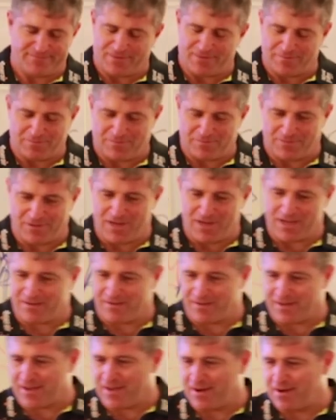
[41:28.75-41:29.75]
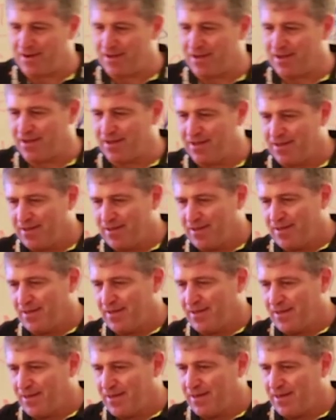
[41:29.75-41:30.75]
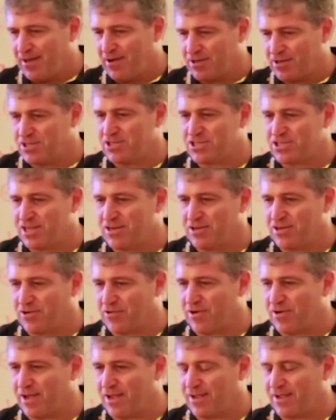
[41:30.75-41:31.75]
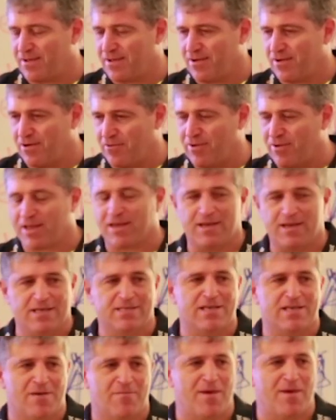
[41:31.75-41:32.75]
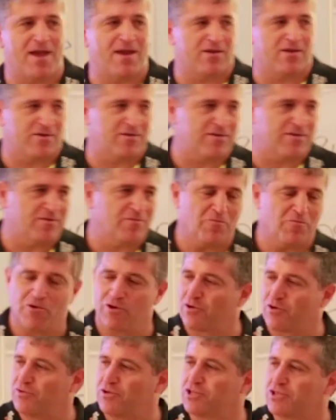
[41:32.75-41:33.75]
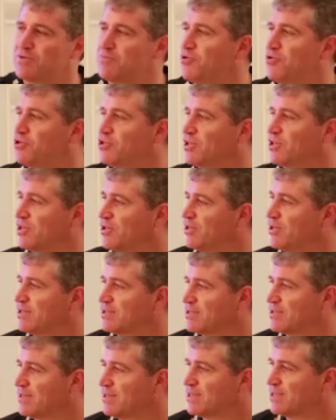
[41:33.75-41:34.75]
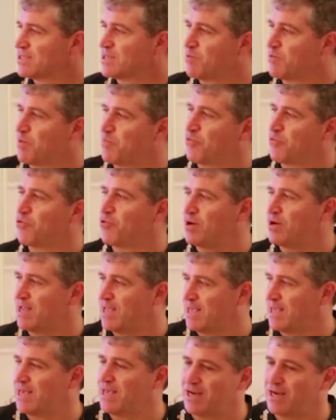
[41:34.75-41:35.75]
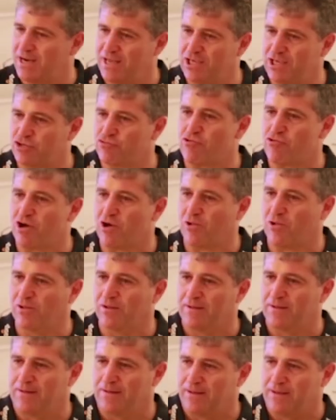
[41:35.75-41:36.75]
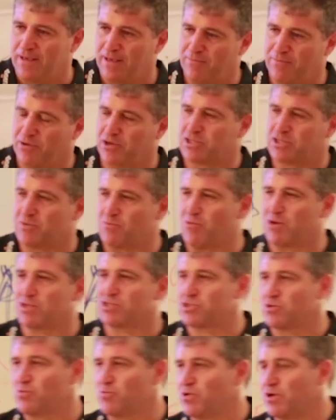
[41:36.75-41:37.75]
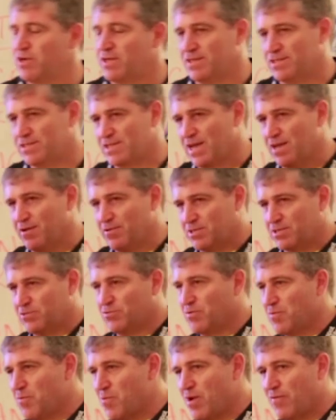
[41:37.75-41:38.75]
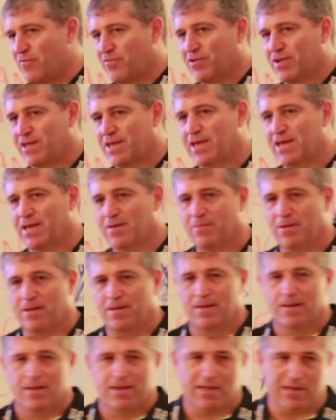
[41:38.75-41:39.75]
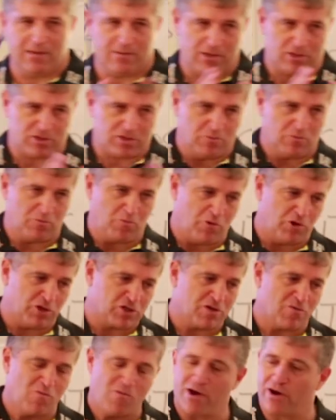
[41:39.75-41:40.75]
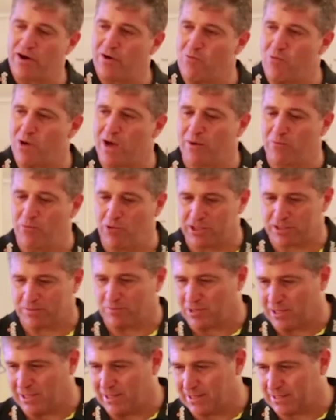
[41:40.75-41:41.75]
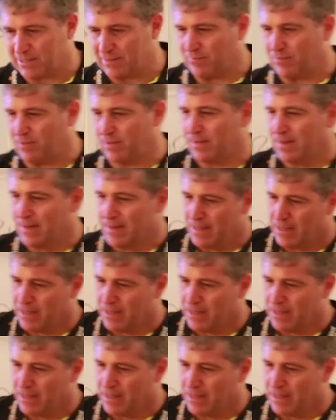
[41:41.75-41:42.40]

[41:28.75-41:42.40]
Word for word: um, Nick, and, uh, and I just said to Craig, I reckon he's our man to work on these emerging leaders. So we brought Nick in, and his role, he meets them once a week. He's take, he took them away for a camp. He, he works on one-on-one, works them collectively,